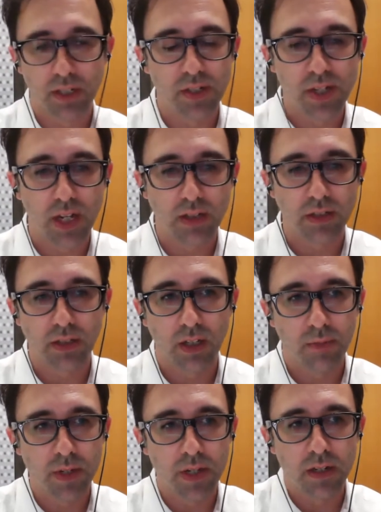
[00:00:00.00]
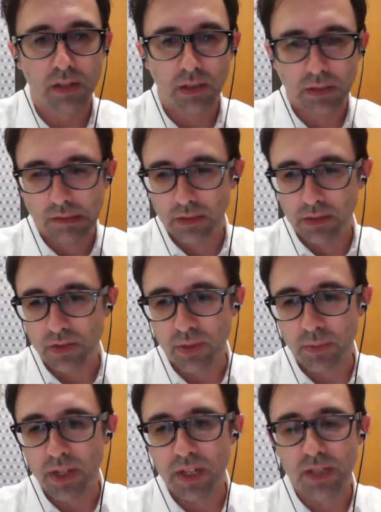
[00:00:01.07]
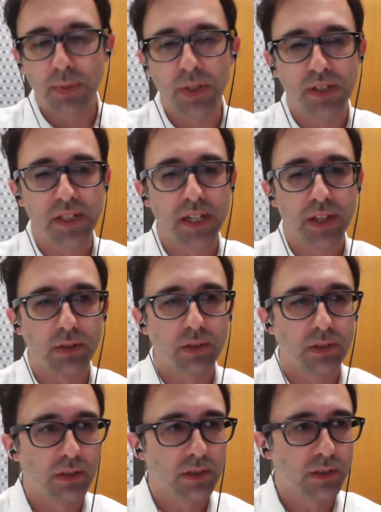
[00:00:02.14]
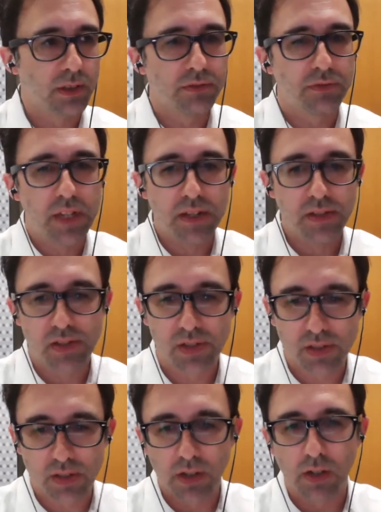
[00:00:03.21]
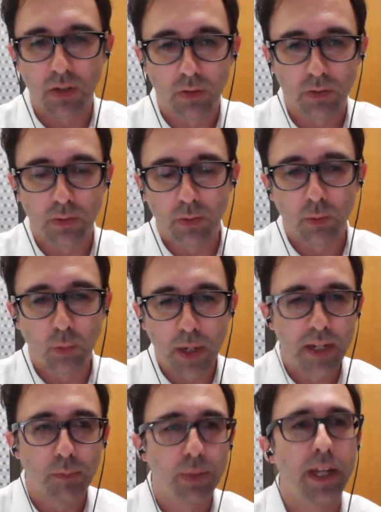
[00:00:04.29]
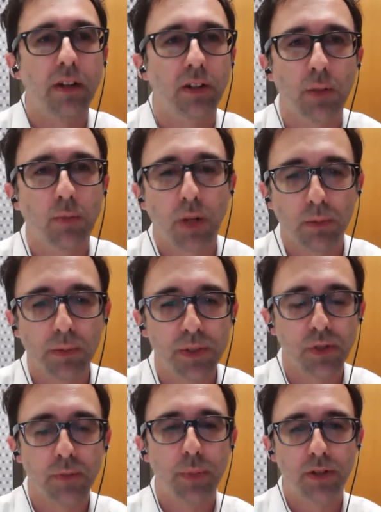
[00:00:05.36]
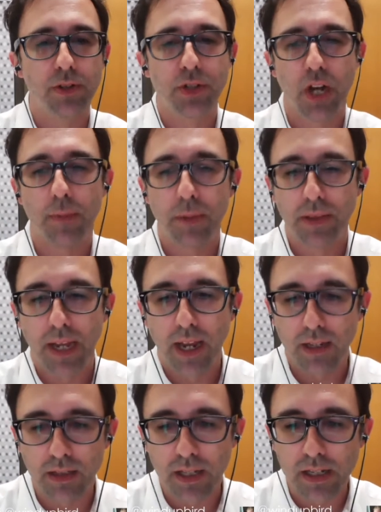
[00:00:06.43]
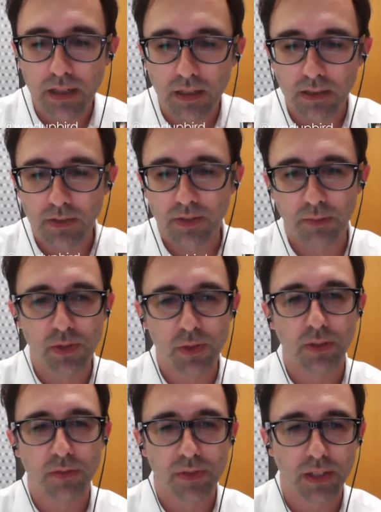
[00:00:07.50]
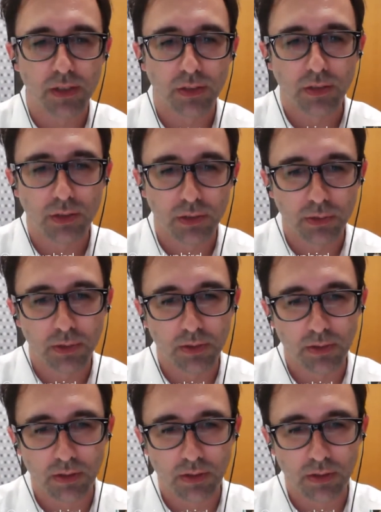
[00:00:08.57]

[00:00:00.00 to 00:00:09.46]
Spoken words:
Exactly. I mean, somebody that's putting together events, you know, a wedding planner could probably do a better job at that than some sort of technical guru.